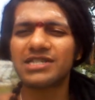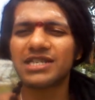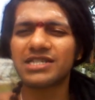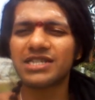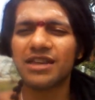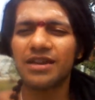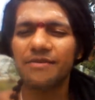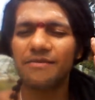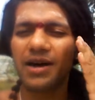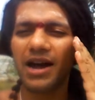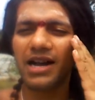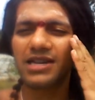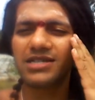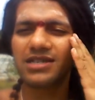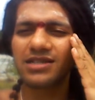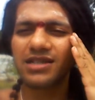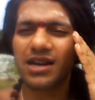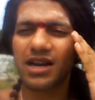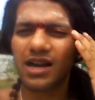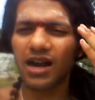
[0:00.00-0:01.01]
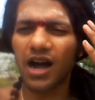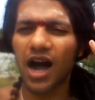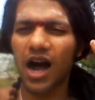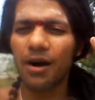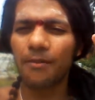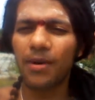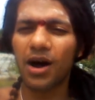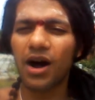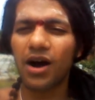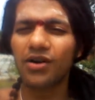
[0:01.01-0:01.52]
Just imagine the
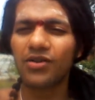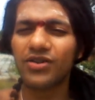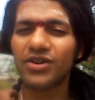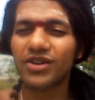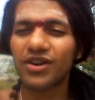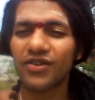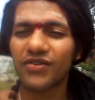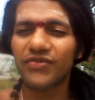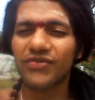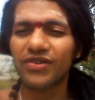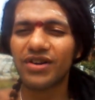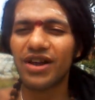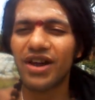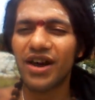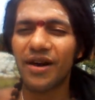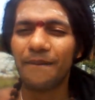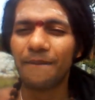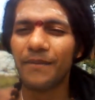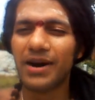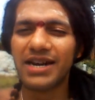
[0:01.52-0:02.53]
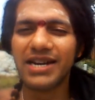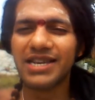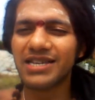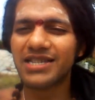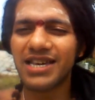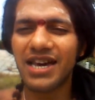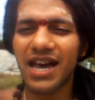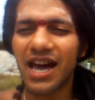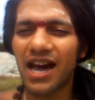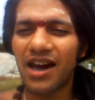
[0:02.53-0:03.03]
amount of money
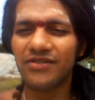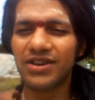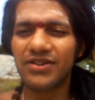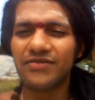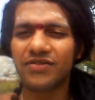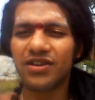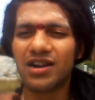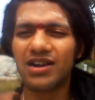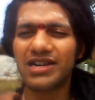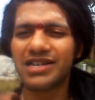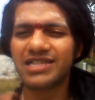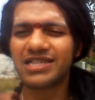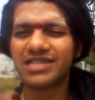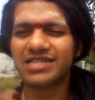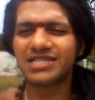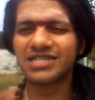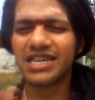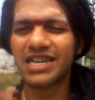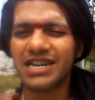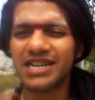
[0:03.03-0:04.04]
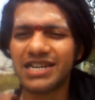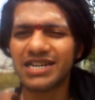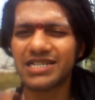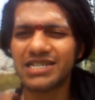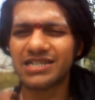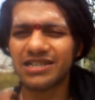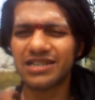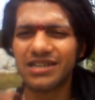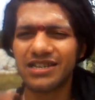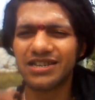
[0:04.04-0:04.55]
they have involved in this
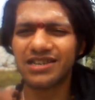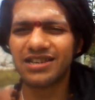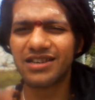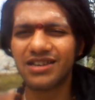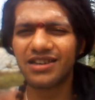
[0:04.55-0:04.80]
industry,